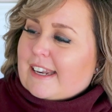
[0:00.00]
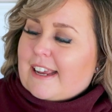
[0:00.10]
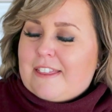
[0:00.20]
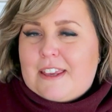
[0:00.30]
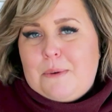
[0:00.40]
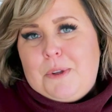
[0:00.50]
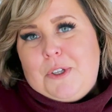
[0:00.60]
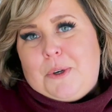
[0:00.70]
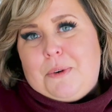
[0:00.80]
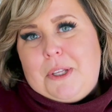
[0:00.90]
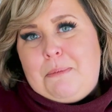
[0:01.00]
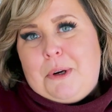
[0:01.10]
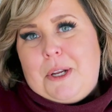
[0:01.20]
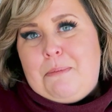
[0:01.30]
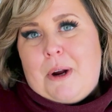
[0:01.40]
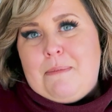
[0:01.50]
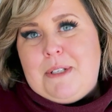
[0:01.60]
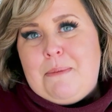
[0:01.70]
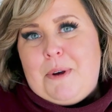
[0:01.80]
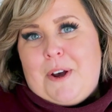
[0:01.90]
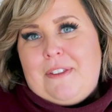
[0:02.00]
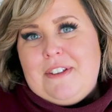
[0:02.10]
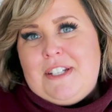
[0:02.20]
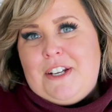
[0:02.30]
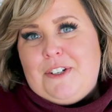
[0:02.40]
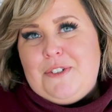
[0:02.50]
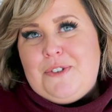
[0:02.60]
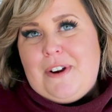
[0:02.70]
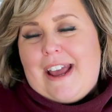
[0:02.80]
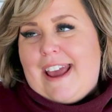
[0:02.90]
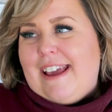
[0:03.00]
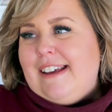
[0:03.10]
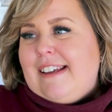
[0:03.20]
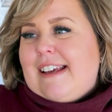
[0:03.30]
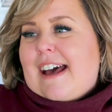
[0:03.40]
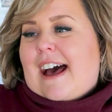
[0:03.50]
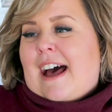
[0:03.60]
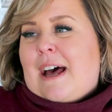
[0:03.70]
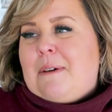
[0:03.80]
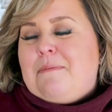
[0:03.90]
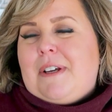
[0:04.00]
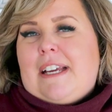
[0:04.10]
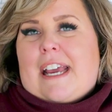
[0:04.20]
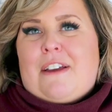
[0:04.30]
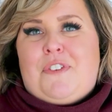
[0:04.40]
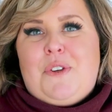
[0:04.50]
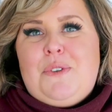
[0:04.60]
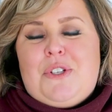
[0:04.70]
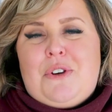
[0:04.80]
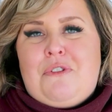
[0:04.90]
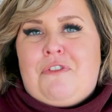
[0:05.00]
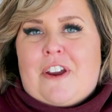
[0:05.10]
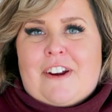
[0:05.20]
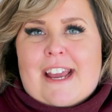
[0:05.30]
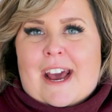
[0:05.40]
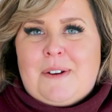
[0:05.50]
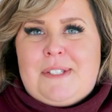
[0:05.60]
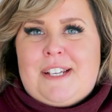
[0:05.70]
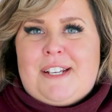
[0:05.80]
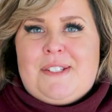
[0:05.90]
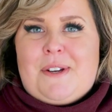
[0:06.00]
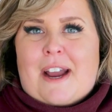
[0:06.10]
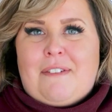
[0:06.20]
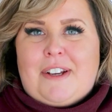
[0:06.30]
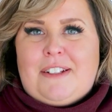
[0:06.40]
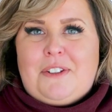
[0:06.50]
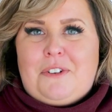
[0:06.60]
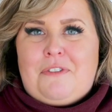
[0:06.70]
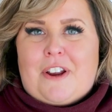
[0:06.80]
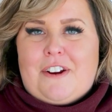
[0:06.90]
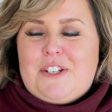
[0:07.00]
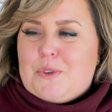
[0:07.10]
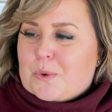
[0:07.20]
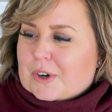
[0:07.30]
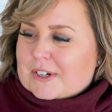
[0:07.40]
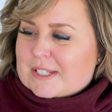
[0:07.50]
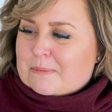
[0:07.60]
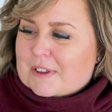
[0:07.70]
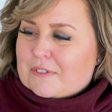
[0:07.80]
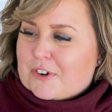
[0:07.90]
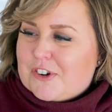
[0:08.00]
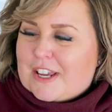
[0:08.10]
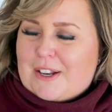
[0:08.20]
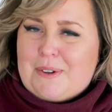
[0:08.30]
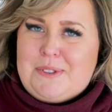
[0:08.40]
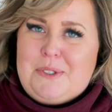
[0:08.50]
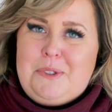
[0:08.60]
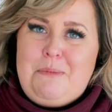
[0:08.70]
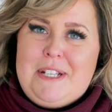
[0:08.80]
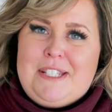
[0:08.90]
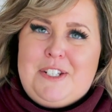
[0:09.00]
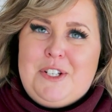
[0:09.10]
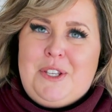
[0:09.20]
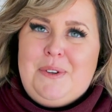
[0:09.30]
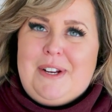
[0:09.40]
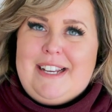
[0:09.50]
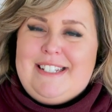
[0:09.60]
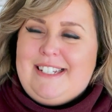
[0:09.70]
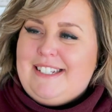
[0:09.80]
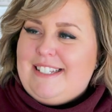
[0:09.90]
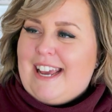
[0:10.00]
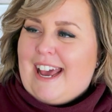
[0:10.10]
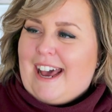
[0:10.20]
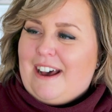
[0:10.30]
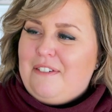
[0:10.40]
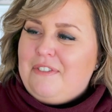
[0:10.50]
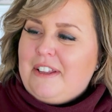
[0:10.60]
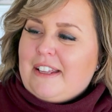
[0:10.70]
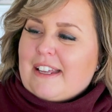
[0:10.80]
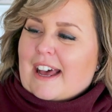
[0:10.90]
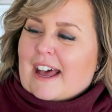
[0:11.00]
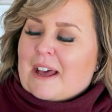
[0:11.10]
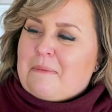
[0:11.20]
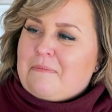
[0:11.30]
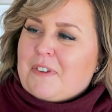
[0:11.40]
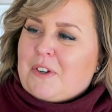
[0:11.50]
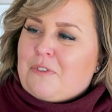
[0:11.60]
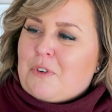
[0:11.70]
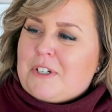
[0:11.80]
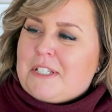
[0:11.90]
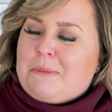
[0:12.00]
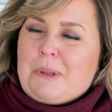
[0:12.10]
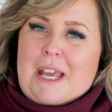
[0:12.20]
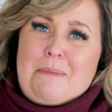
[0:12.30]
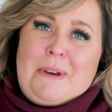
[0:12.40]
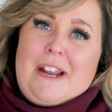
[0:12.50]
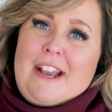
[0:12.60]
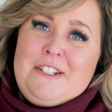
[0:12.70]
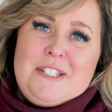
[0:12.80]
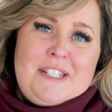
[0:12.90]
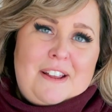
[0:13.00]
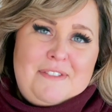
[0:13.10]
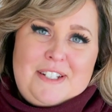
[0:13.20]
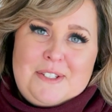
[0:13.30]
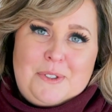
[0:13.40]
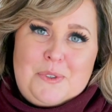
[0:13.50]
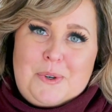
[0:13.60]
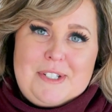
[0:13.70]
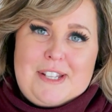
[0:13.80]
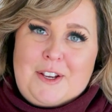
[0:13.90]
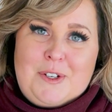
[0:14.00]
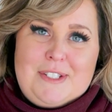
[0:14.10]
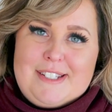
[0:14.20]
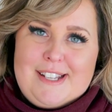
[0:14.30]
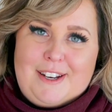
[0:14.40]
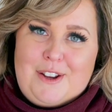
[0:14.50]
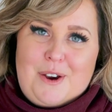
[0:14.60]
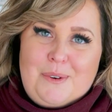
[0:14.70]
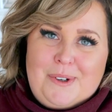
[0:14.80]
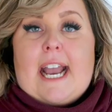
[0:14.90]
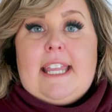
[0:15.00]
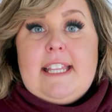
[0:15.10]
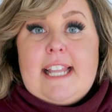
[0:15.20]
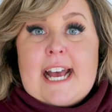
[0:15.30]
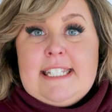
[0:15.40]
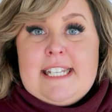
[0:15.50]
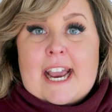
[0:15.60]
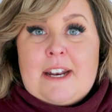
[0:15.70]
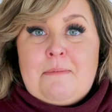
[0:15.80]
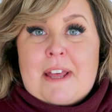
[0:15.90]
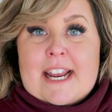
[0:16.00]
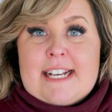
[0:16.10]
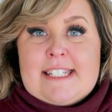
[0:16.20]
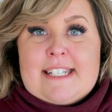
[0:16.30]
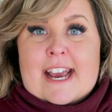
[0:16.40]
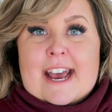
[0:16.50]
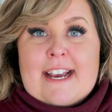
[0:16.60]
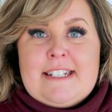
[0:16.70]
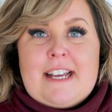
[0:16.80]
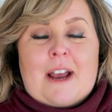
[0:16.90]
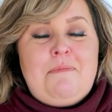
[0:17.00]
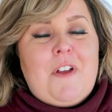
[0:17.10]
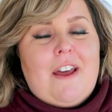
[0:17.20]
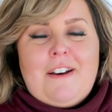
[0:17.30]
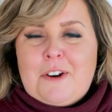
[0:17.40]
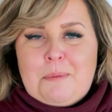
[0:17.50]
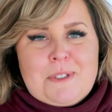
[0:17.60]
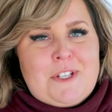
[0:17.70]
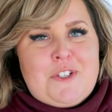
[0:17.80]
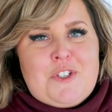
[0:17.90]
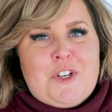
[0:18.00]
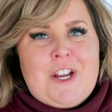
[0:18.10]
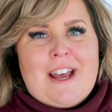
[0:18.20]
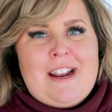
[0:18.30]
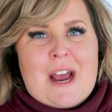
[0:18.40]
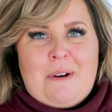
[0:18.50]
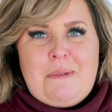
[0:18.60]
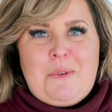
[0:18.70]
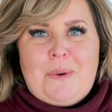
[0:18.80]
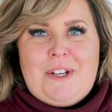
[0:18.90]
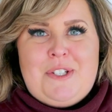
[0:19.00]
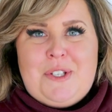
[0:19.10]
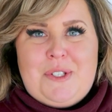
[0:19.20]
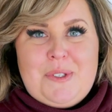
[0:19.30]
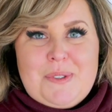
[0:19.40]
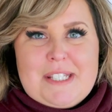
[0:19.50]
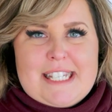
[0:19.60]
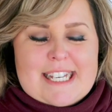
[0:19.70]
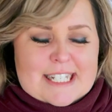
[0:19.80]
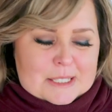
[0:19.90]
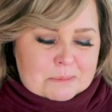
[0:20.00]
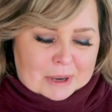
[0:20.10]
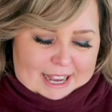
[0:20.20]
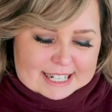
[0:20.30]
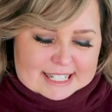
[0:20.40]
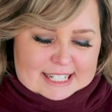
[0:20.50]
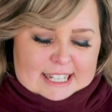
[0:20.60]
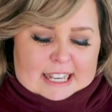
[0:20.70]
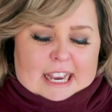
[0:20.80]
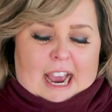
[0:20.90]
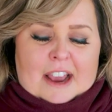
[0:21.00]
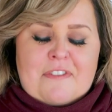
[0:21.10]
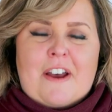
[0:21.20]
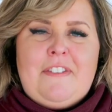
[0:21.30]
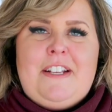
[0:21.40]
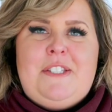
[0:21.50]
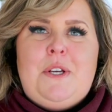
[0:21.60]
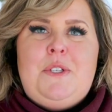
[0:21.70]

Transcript: and I think it will look really pretty propped up on the tiered tray. Um, if you do fairy houses or have like a little fairy door or something for your kiddos, this would be such a cute idea to have. Um, you know, for display, but I just love these little doors. I couldn't say no. And the last item that I snagged, I'm not one hundred percent sure yet how I'm going to use these, but I found these